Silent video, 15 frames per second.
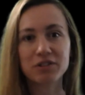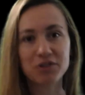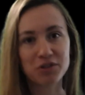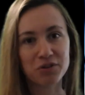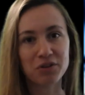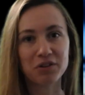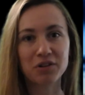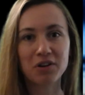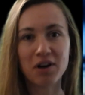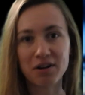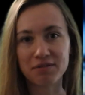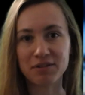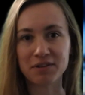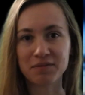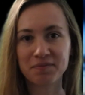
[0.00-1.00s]
soil
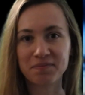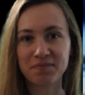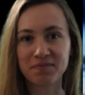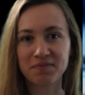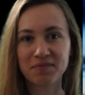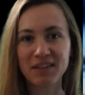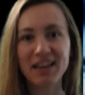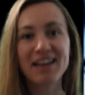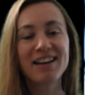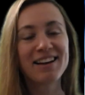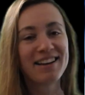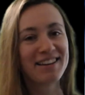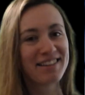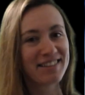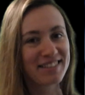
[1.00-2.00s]
cover.
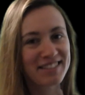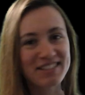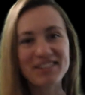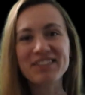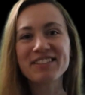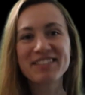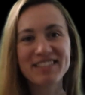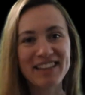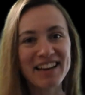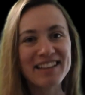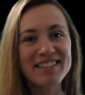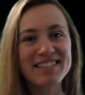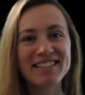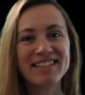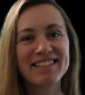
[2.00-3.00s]
Soil
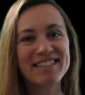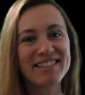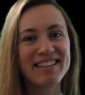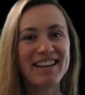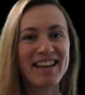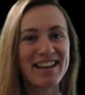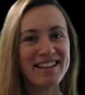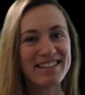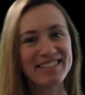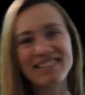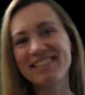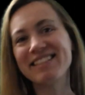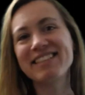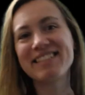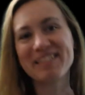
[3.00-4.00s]
science is a
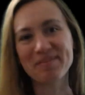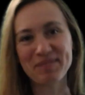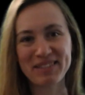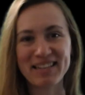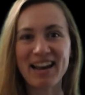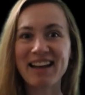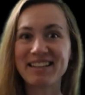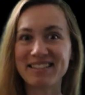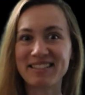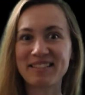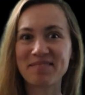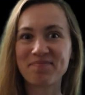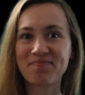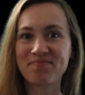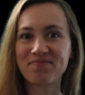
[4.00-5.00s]
system
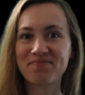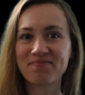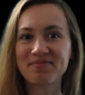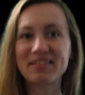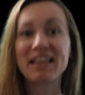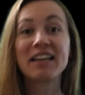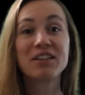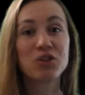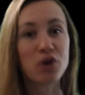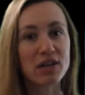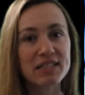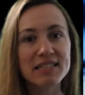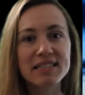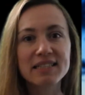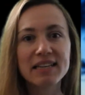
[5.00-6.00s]
science. To
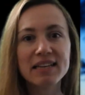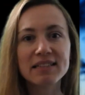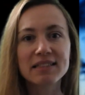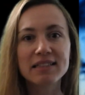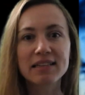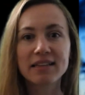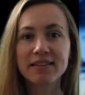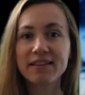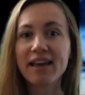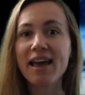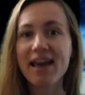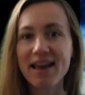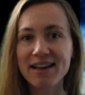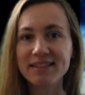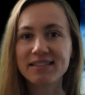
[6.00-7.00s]
understand the
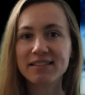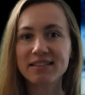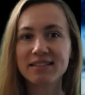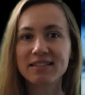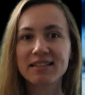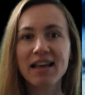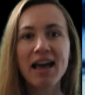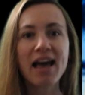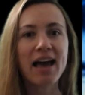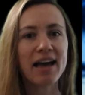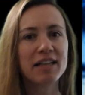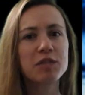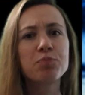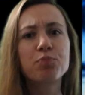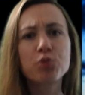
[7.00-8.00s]
essence
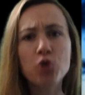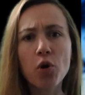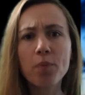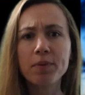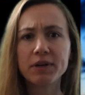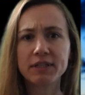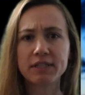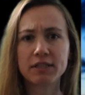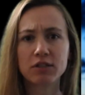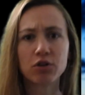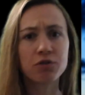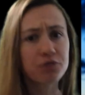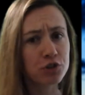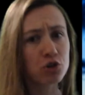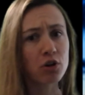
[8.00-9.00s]
and properties
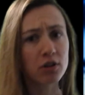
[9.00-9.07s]
of soil